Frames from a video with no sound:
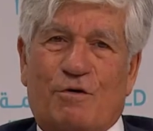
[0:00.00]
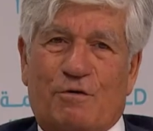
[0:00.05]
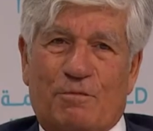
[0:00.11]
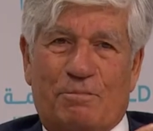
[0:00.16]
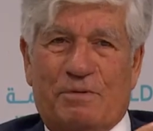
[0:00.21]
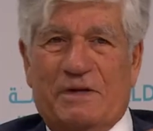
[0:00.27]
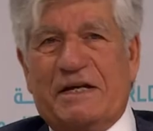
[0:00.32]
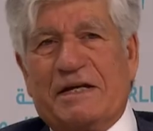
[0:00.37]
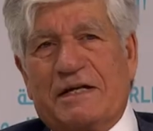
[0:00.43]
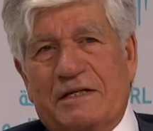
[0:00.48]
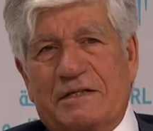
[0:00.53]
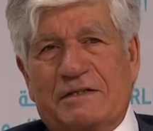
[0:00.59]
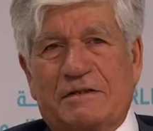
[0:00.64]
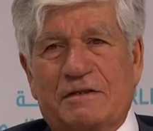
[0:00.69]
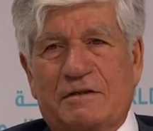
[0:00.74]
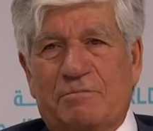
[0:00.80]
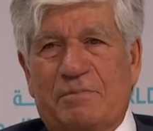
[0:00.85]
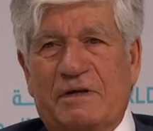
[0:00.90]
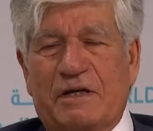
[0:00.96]

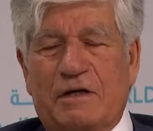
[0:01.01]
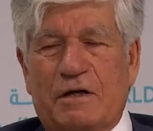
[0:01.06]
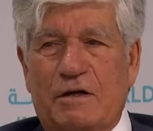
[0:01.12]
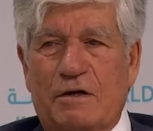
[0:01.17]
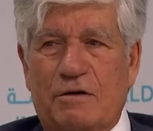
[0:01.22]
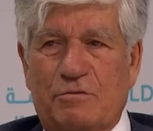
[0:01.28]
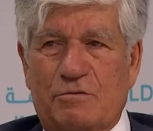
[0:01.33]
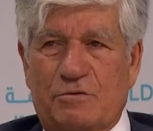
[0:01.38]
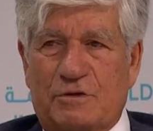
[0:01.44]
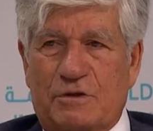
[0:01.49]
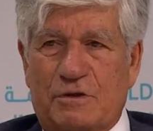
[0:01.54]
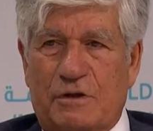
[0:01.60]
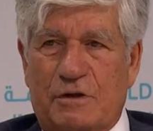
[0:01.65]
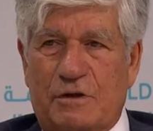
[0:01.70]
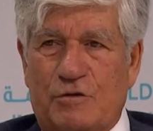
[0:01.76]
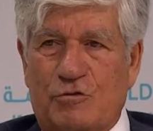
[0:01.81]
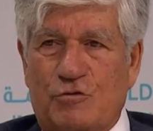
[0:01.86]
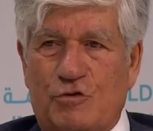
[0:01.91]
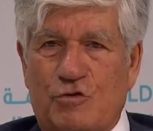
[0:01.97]
complicated because
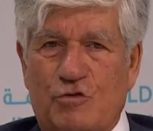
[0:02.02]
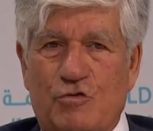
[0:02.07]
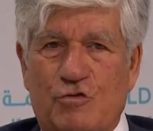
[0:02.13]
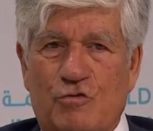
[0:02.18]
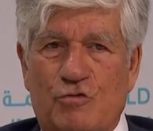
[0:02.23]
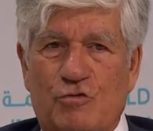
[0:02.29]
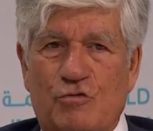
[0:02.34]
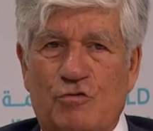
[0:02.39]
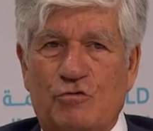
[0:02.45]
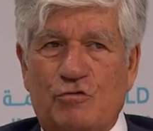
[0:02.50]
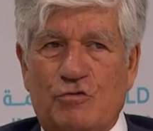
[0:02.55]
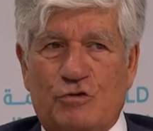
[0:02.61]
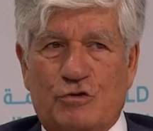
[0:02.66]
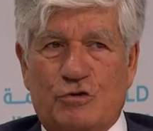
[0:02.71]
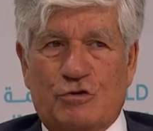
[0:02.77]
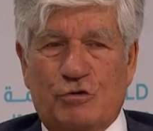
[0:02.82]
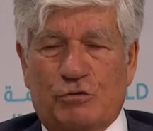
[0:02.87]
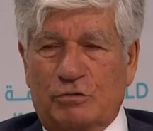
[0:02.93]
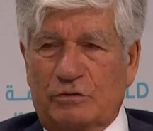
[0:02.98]
you
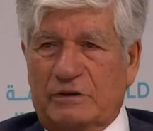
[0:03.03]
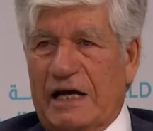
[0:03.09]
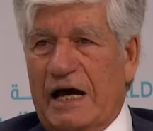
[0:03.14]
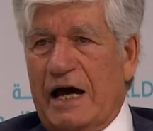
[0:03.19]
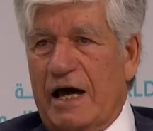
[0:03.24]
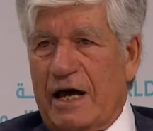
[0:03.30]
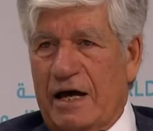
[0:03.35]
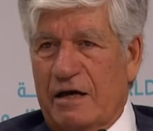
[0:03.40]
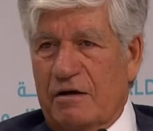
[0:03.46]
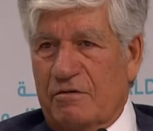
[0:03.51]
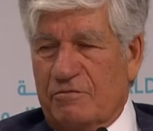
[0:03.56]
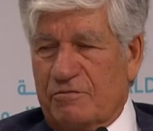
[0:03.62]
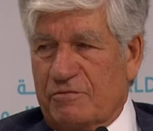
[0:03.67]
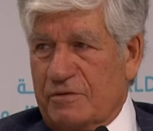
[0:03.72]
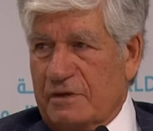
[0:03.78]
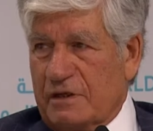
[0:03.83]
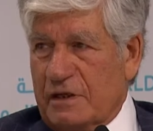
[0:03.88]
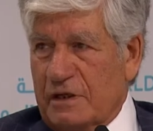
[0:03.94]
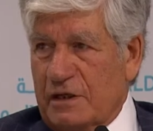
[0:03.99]
don't have
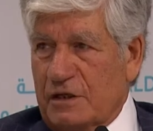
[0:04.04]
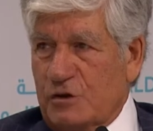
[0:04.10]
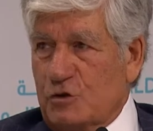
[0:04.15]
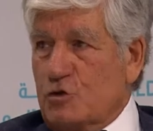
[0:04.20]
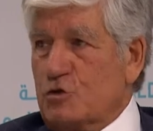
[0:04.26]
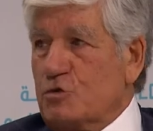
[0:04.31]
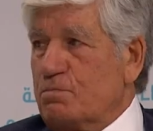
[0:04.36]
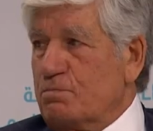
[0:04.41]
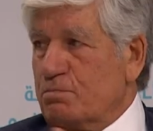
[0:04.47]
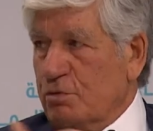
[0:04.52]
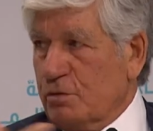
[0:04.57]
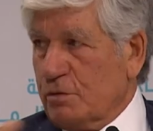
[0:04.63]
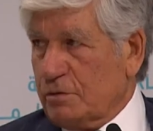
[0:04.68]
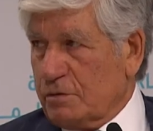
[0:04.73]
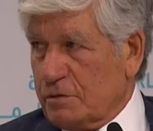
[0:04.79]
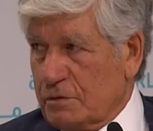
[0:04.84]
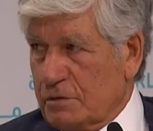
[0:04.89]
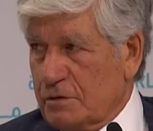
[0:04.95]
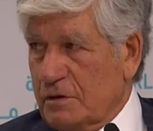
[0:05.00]
a support
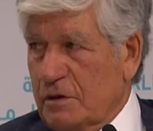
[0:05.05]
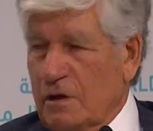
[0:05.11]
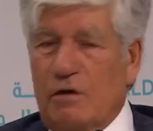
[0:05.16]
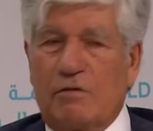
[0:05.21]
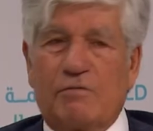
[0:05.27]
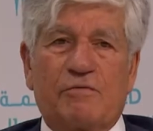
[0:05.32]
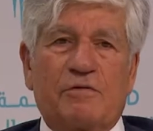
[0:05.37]
of